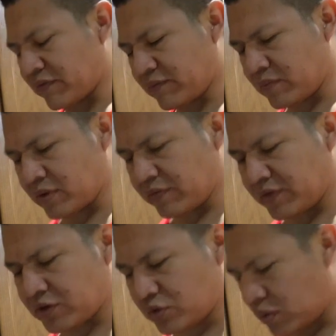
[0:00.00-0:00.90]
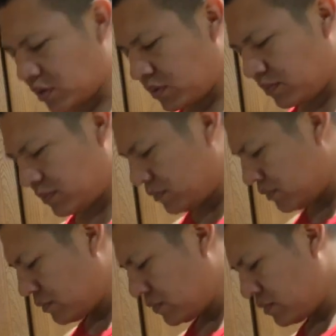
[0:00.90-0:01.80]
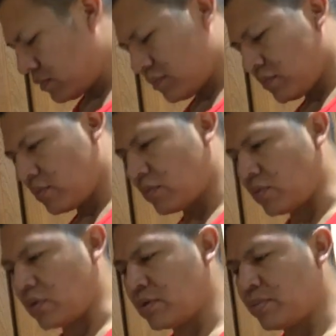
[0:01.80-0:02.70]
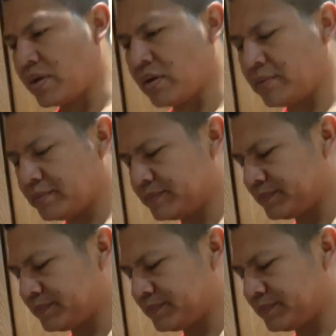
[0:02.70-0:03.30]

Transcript: And the fish oil, 1 pill.